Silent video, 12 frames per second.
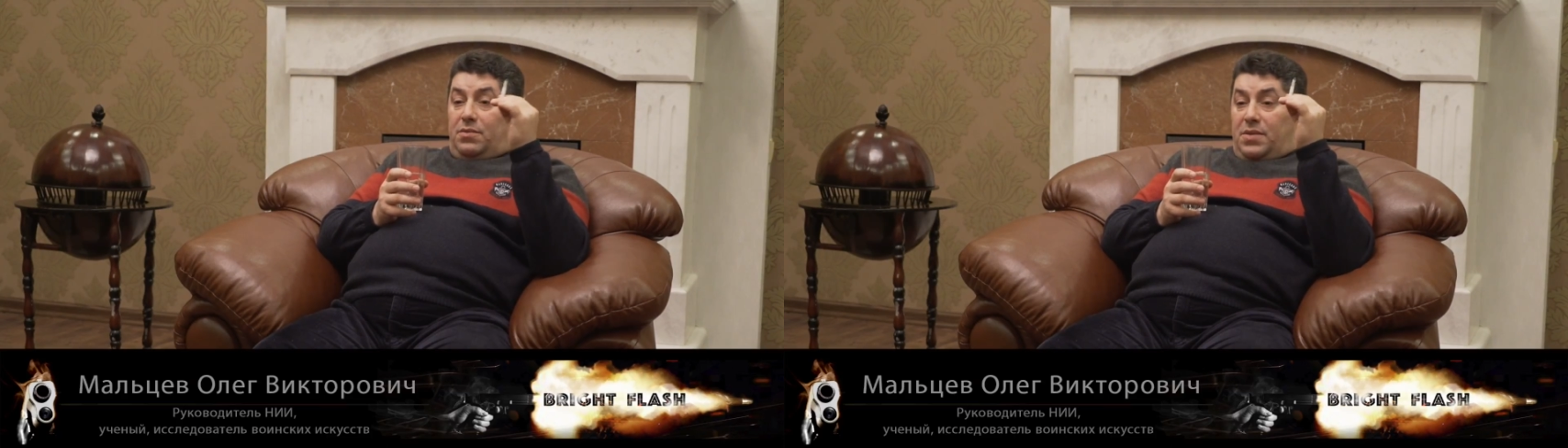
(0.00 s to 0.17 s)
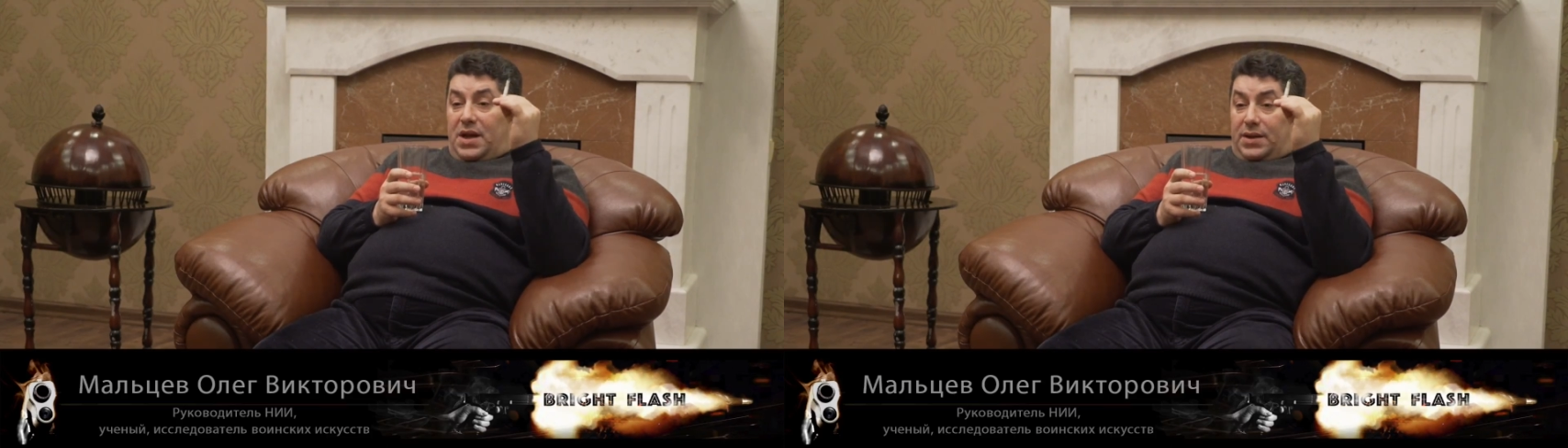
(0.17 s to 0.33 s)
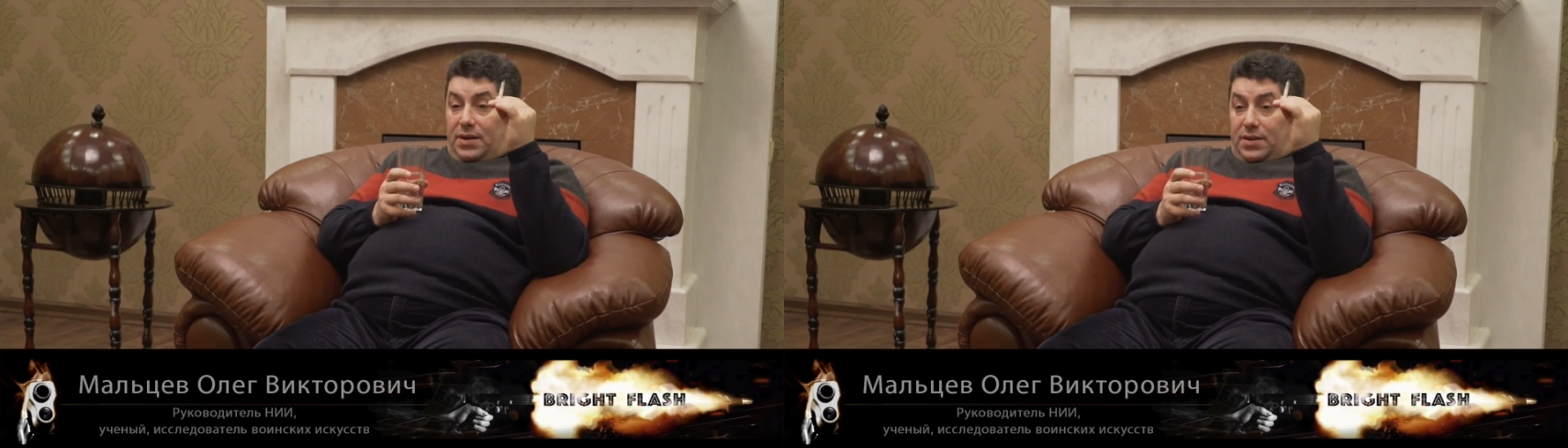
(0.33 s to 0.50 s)
you're
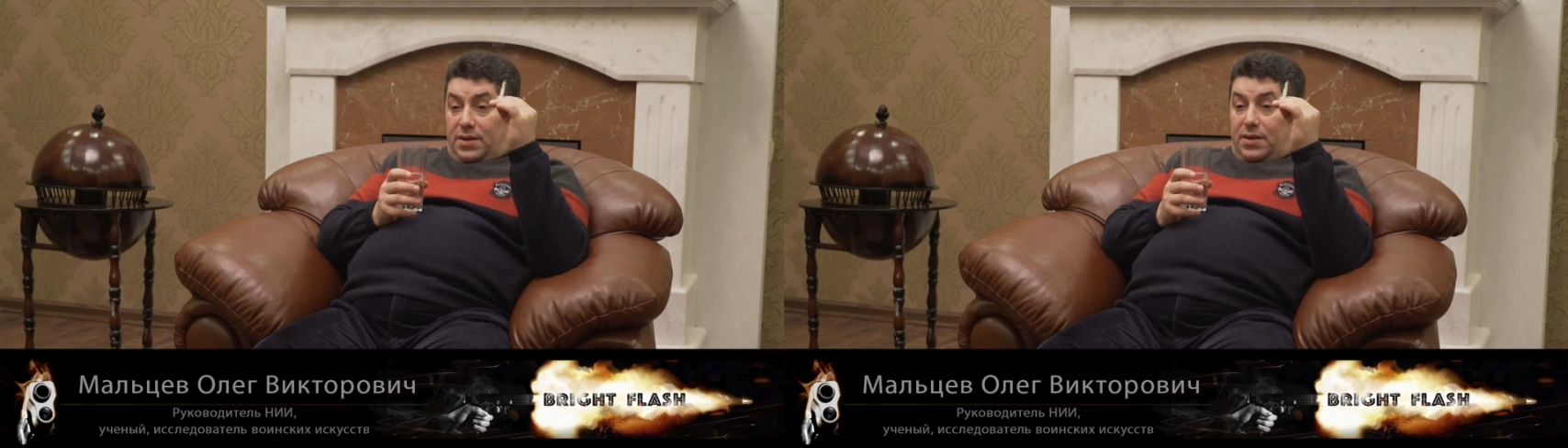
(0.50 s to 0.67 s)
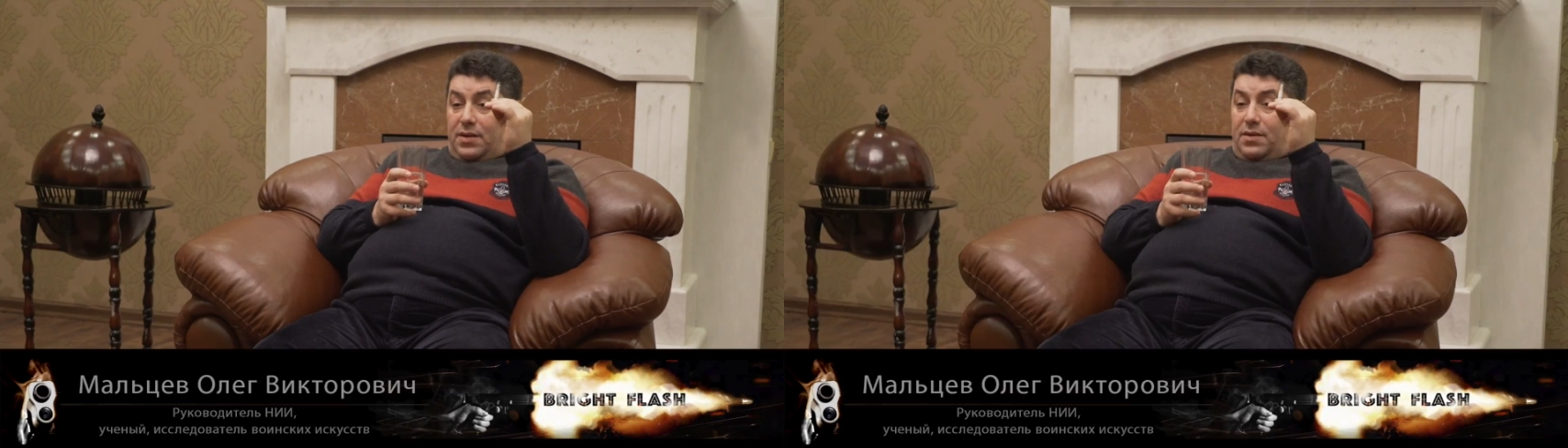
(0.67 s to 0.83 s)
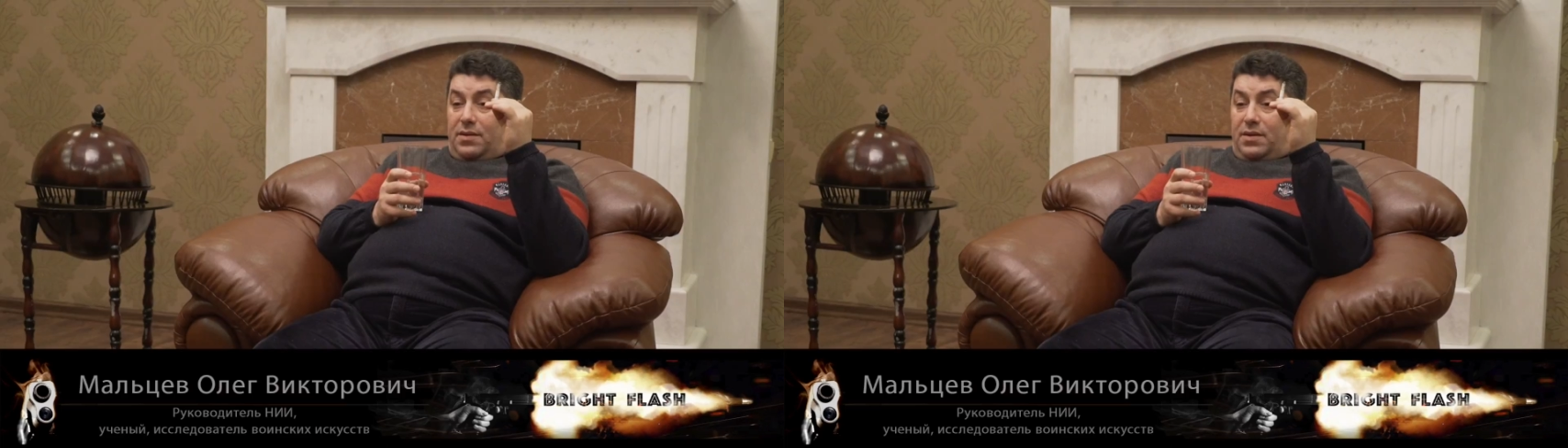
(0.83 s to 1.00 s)
not
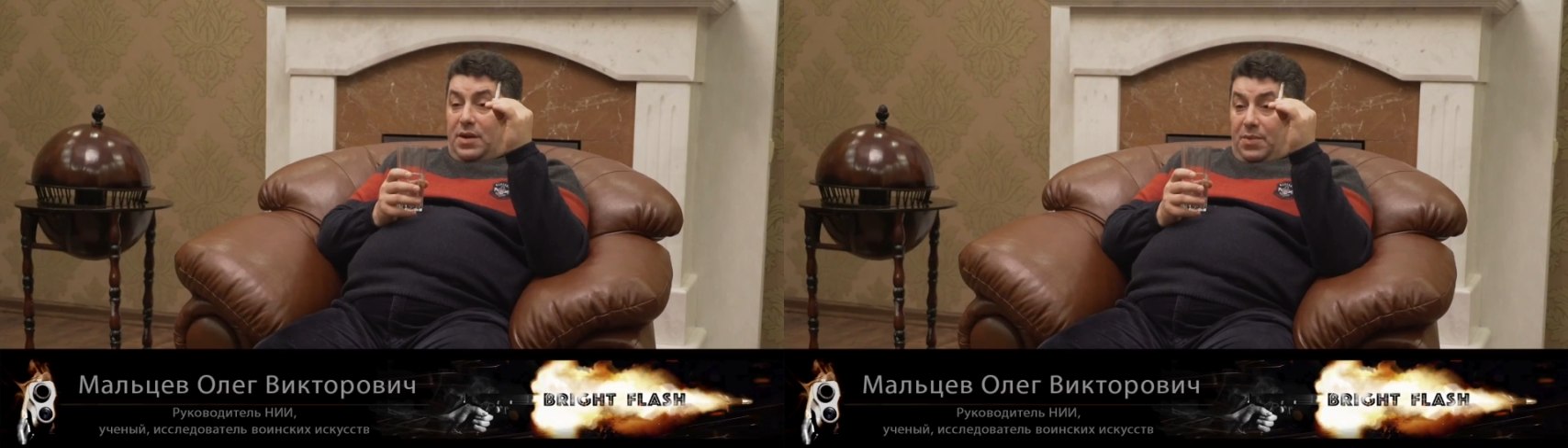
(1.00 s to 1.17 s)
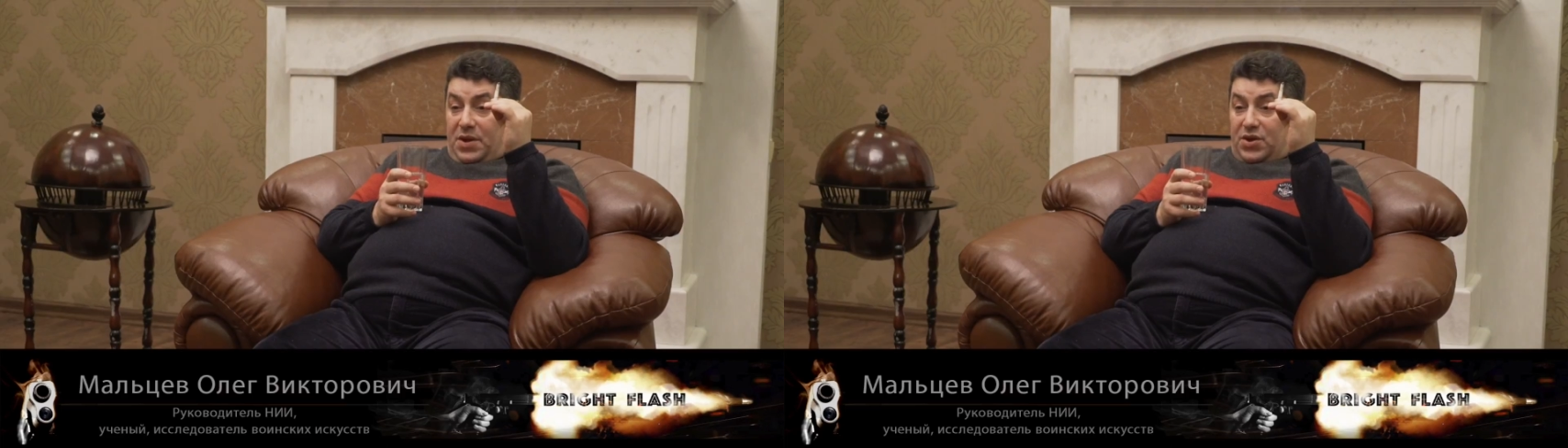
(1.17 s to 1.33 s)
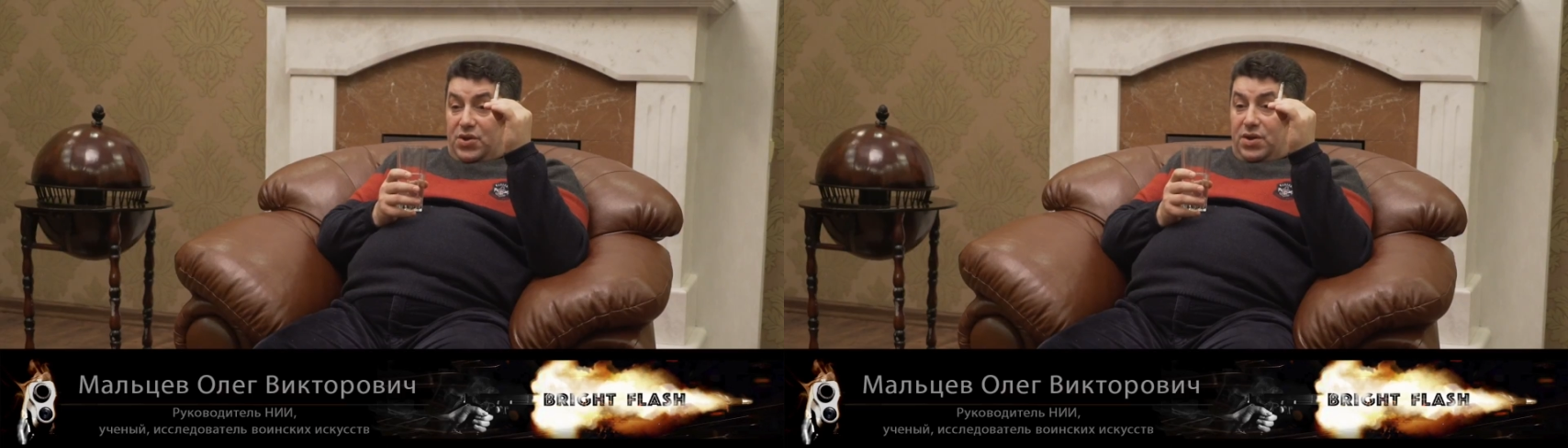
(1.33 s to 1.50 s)
exceeding the measure
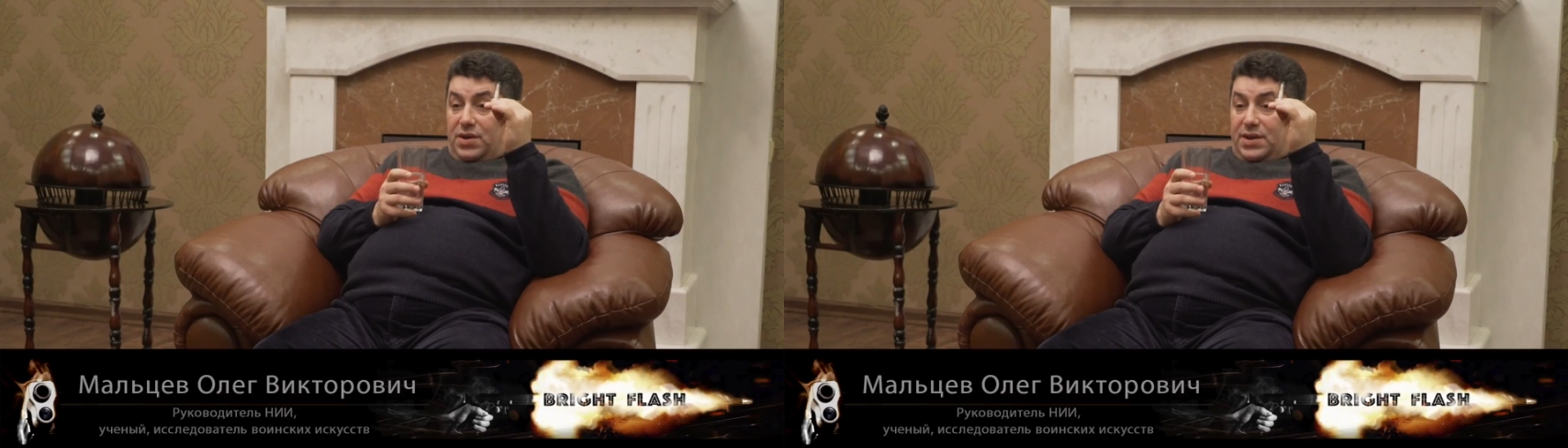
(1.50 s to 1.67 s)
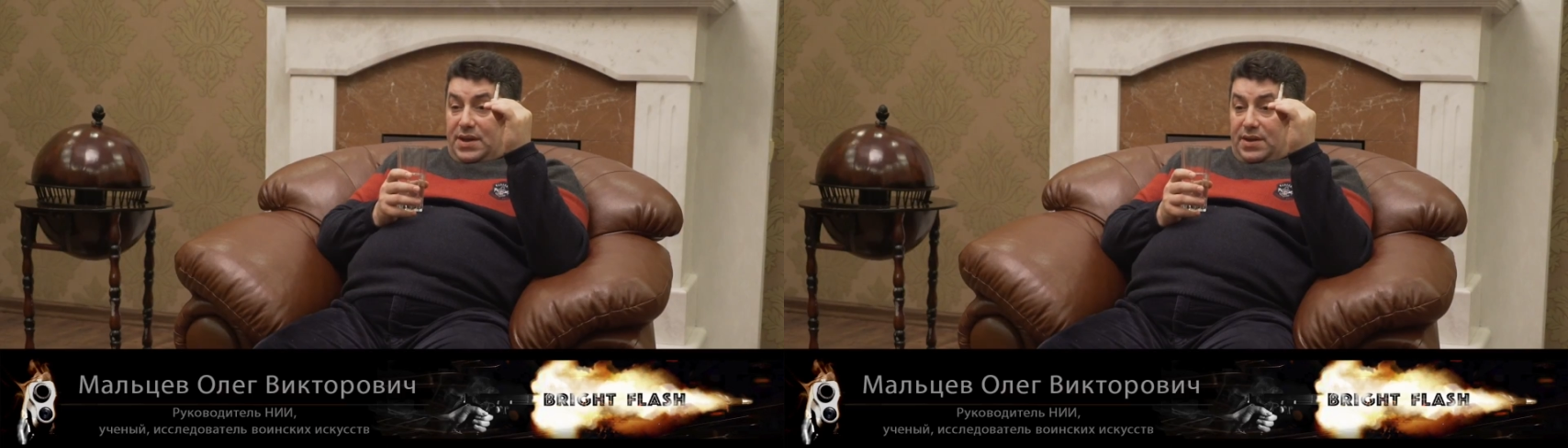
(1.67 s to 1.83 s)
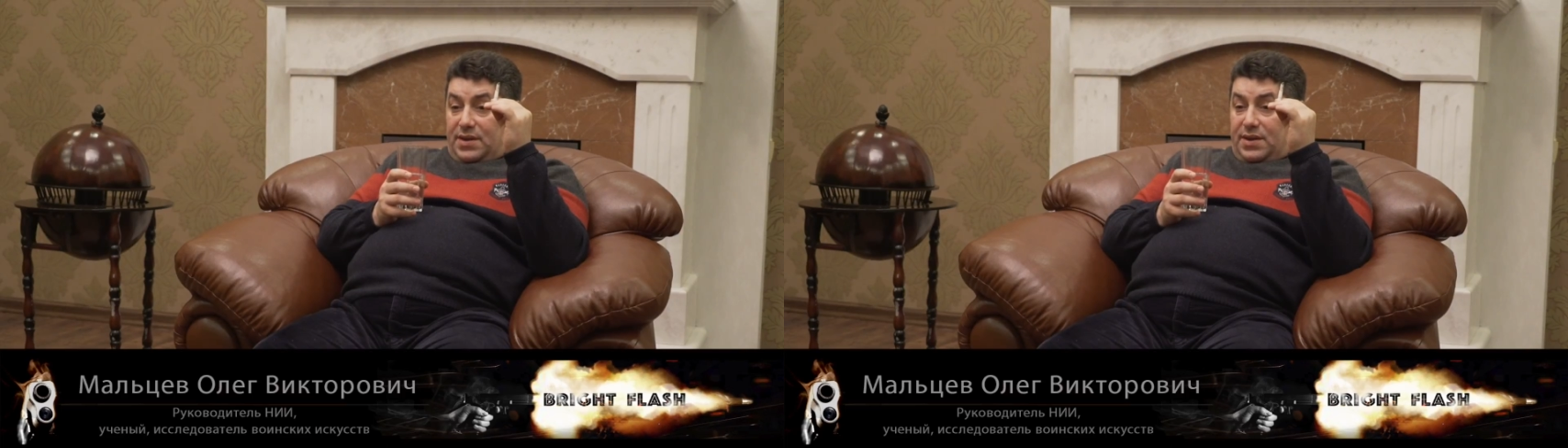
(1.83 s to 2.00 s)
of
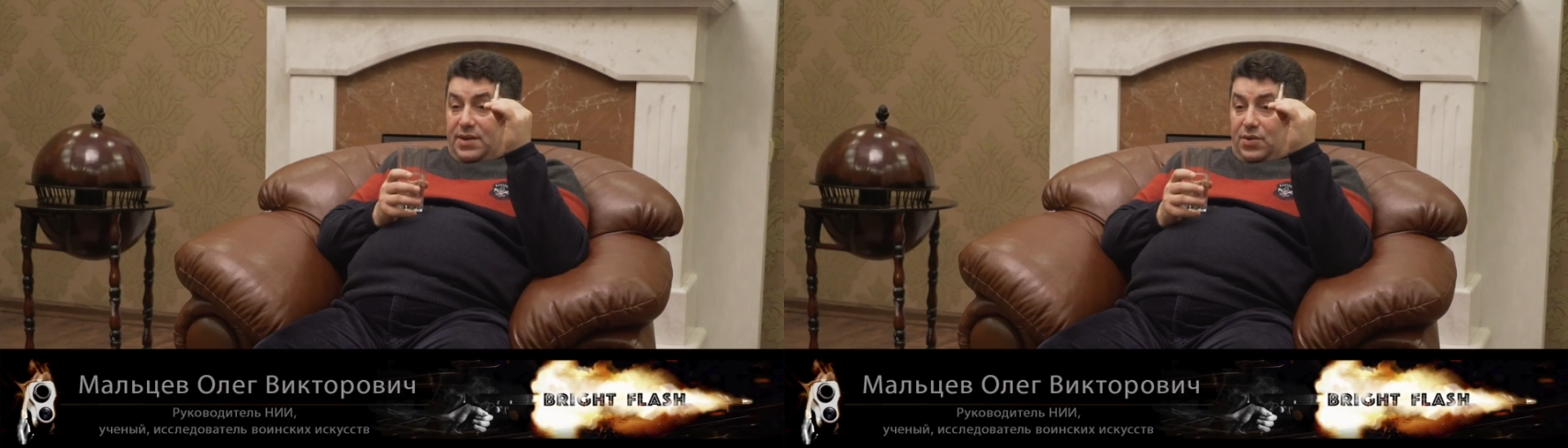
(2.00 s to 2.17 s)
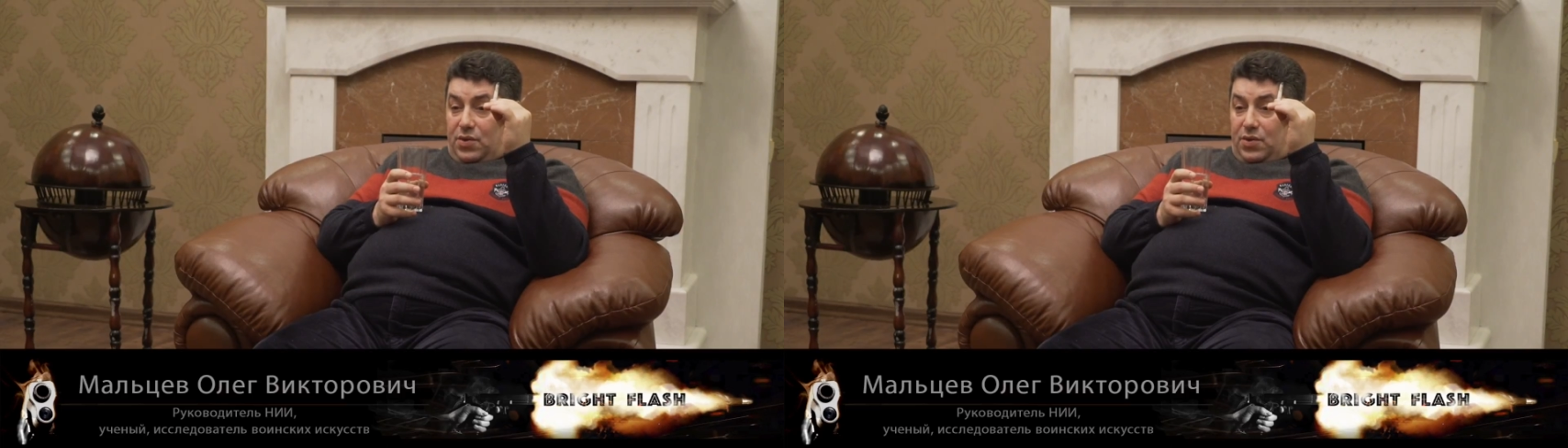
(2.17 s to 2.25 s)
admissible defense.